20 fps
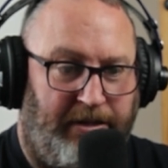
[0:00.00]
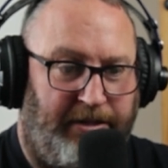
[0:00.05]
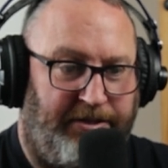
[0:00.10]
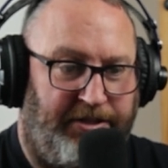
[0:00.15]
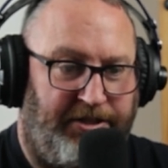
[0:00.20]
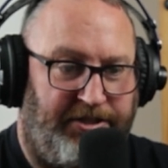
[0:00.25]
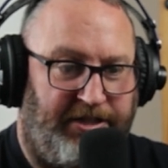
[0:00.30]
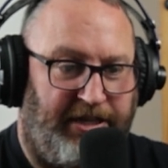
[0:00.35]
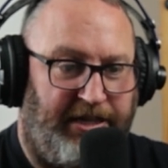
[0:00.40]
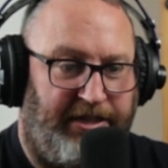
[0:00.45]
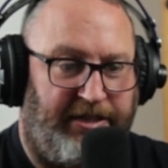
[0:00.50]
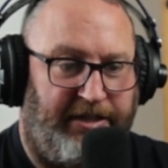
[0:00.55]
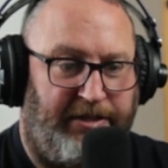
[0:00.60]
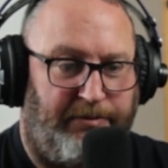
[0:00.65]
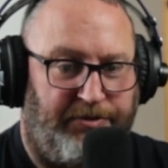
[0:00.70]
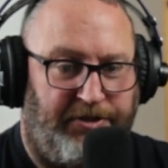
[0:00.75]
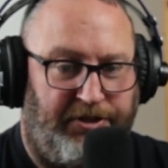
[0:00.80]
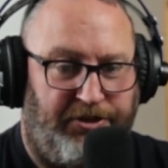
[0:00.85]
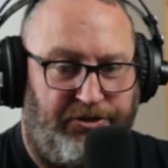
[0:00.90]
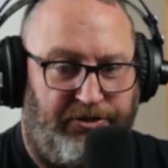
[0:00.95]
decided I
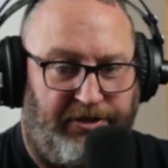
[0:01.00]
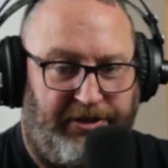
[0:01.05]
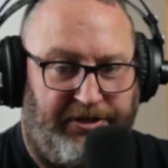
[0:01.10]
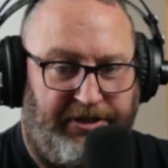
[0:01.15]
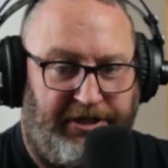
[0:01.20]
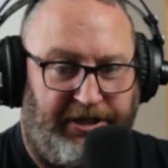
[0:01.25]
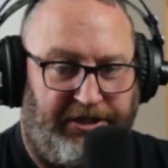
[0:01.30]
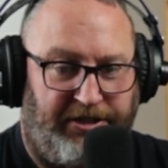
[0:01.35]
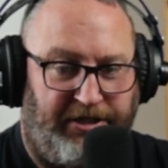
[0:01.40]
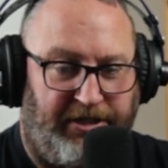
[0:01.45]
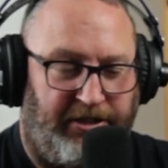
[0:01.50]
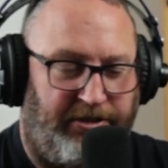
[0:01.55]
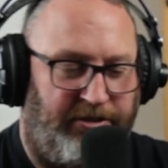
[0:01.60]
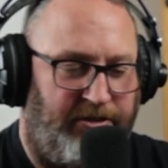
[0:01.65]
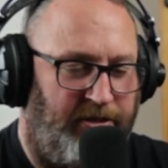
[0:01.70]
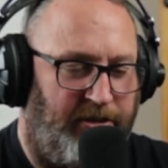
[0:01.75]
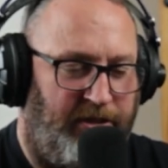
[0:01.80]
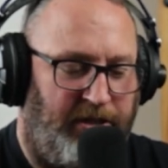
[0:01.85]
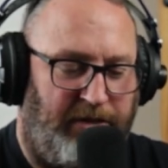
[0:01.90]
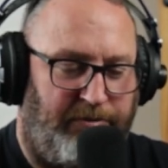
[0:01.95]
was enjoying teaching. I
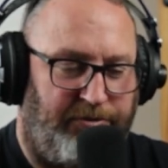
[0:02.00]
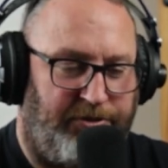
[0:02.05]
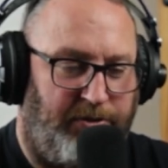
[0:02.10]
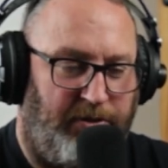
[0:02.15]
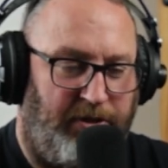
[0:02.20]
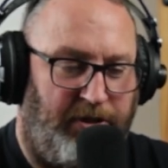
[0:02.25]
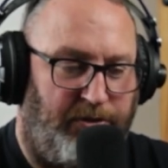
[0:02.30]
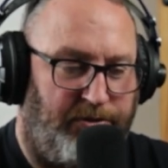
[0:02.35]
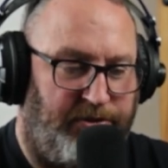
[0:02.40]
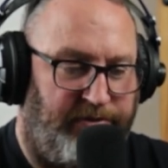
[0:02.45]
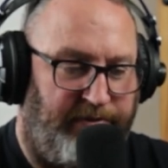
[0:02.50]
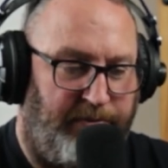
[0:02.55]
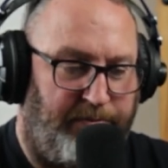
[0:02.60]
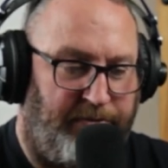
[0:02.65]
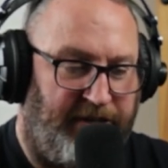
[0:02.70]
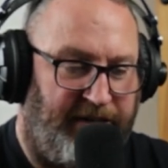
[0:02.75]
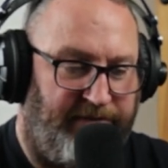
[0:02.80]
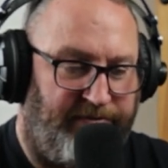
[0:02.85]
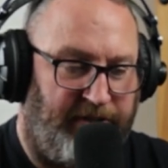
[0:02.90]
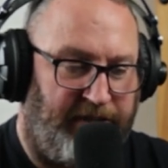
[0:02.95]
was doing loads of it
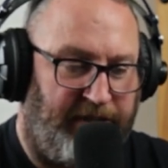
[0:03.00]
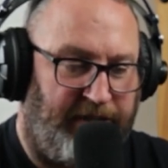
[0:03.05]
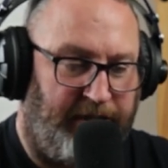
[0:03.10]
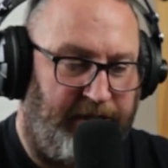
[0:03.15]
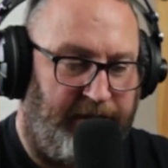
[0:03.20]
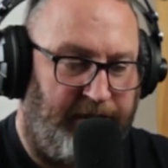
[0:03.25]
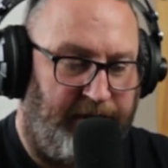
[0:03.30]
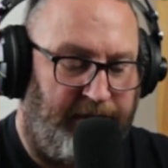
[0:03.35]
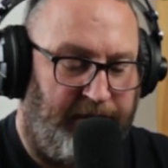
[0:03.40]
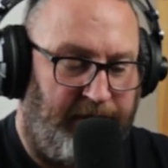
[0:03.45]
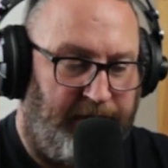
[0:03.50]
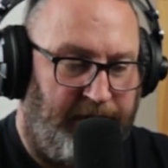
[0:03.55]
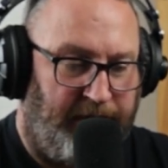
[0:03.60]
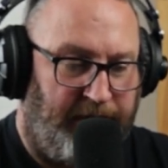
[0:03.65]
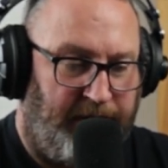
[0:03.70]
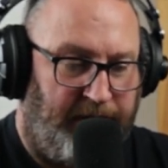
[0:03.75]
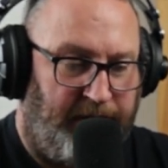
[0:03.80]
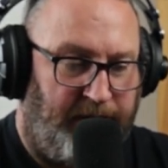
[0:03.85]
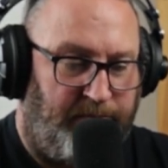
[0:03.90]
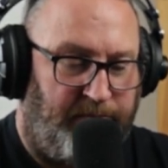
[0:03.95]
privately,
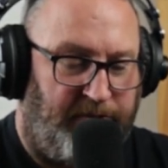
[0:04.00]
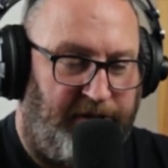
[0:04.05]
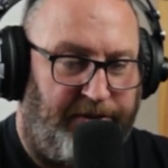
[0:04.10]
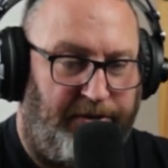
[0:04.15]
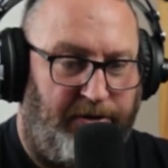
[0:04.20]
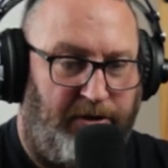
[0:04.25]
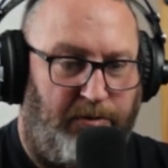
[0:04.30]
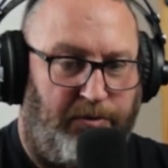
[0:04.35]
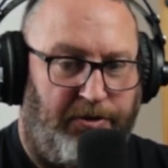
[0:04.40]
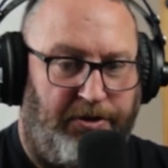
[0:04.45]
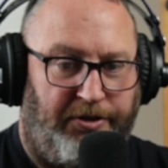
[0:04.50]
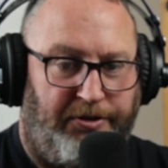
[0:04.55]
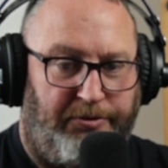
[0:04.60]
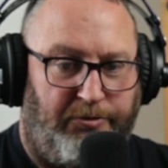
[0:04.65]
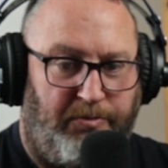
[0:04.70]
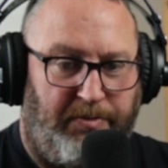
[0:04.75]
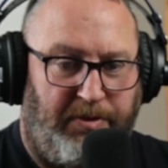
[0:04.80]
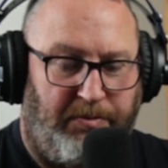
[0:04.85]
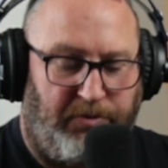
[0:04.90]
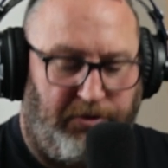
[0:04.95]
but I thought I wanted to
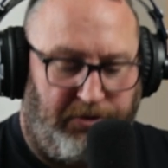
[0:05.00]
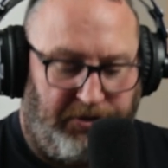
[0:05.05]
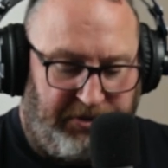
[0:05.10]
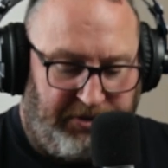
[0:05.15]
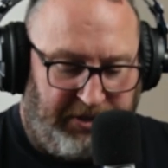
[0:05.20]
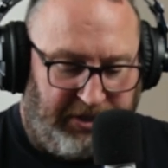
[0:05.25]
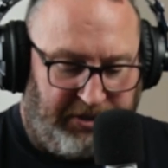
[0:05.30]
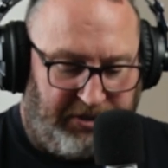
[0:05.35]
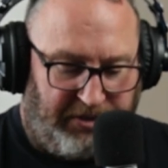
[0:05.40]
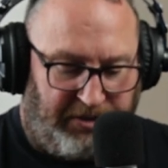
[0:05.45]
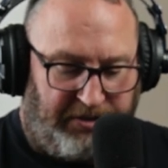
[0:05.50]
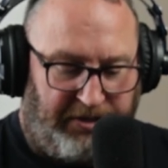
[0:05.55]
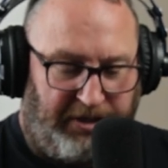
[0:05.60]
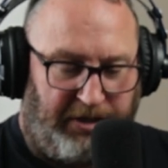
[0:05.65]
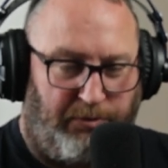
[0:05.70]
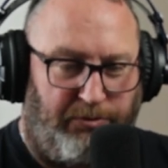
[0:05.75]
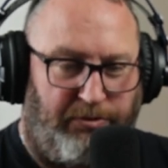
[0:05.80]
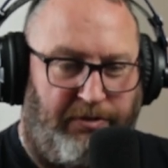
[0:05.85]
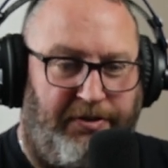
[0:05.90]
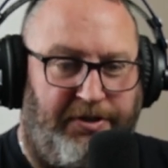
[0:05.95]
do a bit more of this teaching
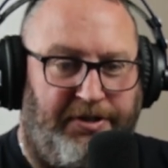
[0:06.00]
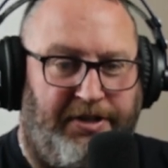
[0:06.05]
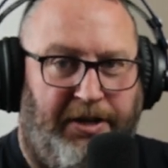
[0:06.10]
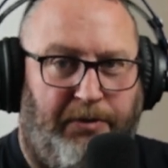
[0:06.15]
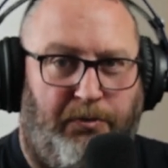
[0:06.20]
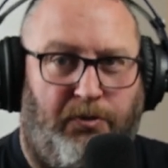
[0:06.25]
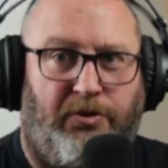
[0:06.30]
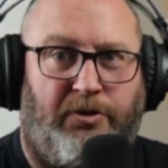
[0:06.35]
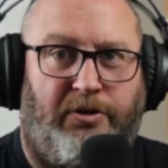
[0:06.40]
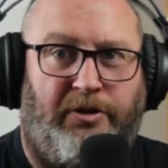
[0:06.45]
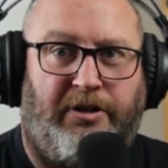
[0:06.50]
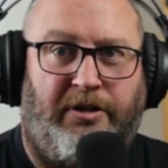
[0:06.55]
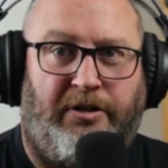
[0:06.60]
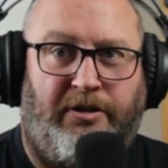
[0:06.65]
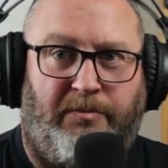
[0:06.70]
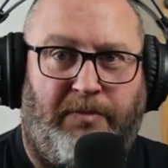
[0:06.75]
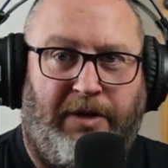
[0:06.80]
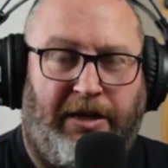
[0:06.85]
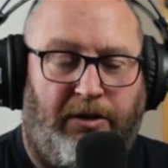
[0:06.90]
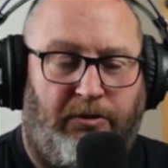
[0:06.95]
thing. I wonder if there's any work
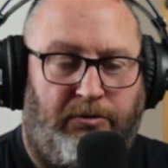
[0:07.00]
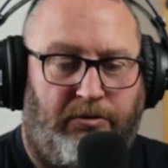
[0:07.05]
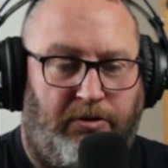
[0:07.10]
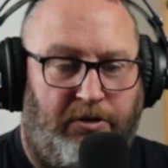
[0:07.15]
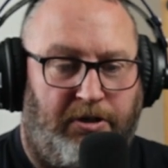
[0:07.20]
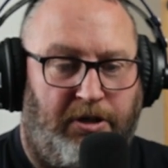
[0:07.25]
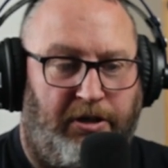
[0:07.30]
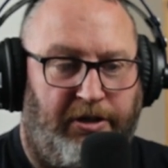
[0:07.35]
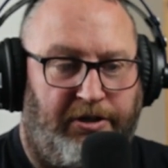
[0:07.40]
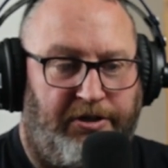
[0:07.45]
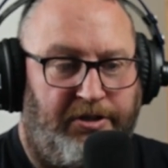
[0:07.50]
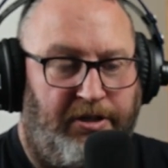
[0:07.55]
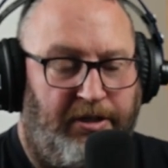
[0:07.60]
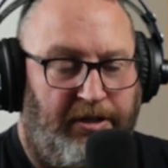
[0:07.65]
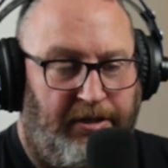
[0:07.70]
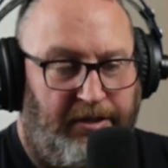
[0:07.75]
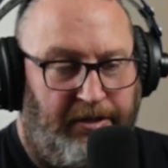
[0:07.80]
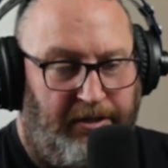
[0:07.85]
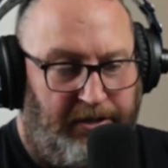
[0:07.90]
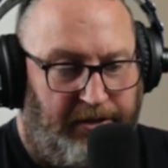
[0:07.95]
at my local college.
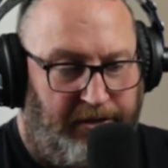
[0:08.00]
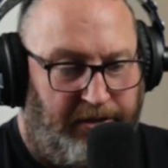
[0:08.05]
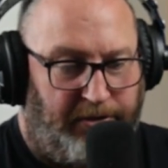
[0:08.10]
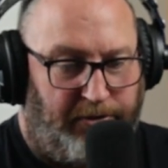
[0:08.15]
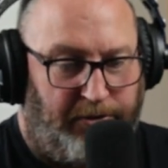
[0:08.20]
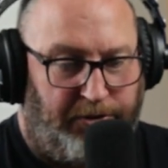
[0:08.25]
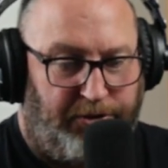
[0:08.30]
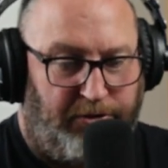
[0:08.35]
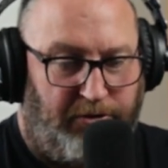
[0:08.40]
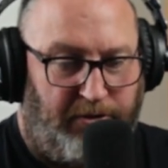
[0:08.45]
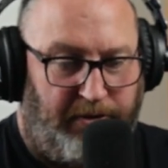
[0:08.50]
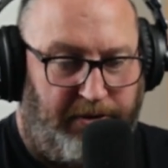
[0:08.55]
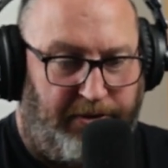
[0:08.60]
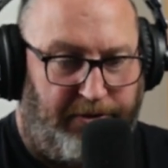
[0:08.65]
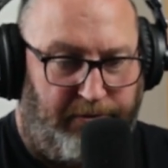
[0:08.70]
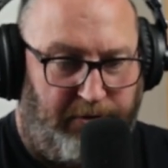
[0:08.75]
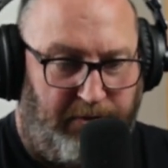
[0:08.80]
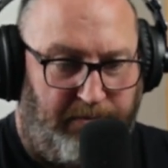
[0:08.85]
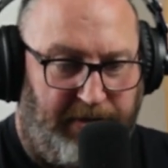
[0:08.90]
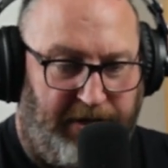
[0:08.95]
So I
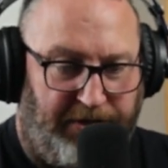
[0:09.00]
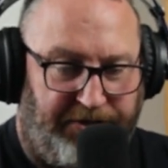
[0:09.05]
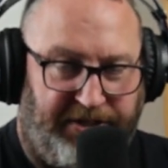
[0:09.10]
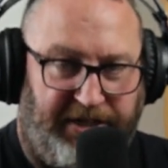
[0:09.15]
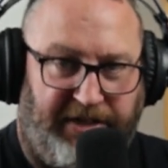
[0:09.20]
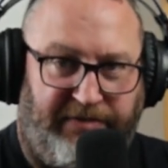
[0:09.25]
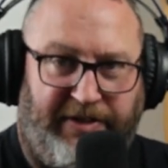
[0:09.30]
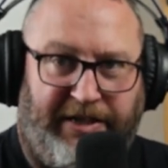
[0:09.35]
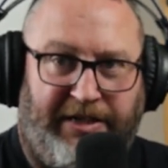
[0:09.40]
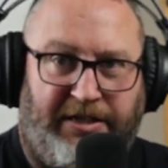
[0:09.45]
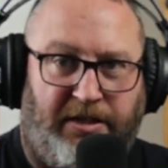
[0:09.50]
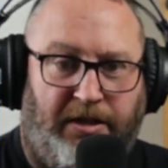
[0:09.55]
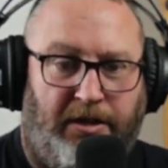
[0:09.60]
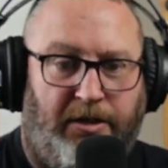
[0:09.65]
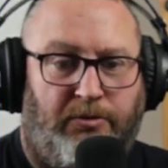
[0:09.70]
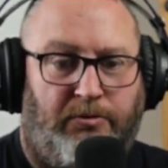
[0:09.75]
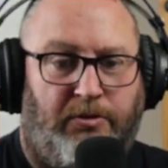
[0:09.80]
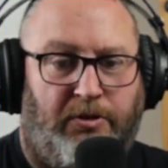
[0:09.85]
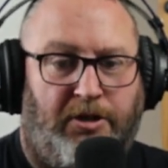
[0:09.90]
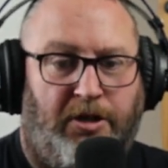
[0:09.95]
threw in my CV to the
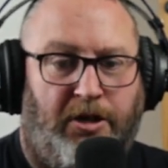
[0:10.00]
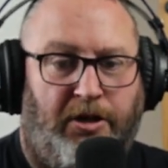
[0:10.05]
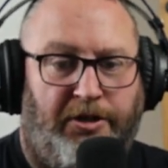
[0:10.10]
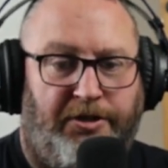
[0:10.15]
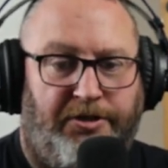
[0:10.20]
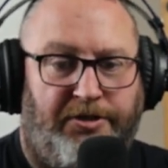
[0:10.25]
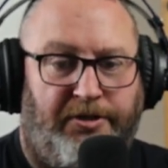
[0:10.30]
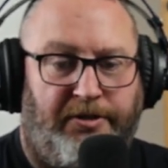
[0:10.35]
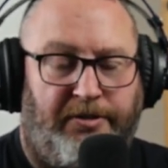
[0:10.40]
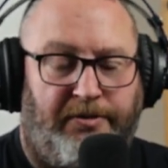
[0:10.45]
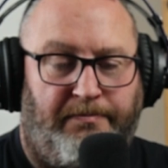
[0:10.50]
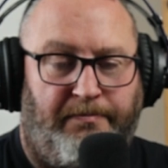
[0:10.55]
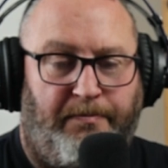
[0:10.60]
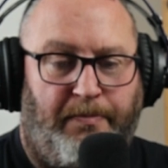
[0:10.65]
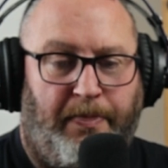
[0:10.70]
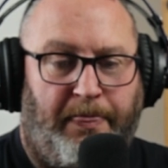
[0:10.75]
local college, and